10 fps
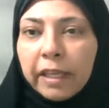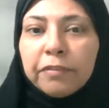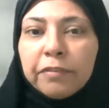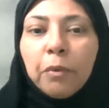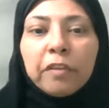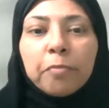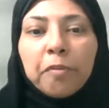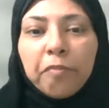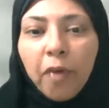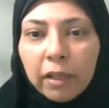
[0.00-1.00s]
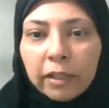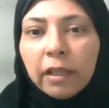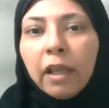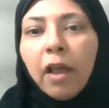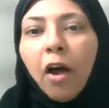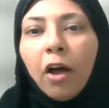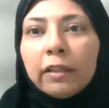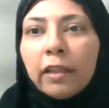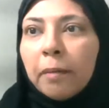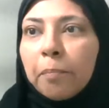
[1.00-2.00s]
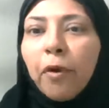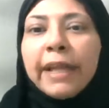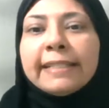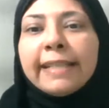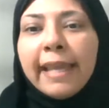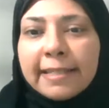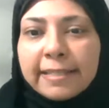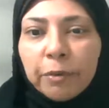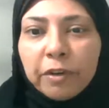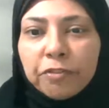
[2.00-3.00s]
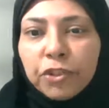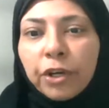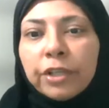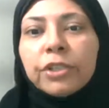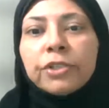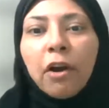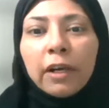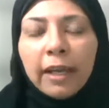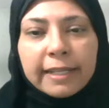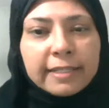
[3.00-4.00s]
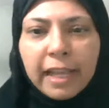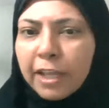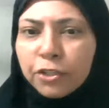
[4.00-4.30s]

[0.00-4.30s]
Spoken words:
If they would have befallen on the bright days, they would have turned to dark nights.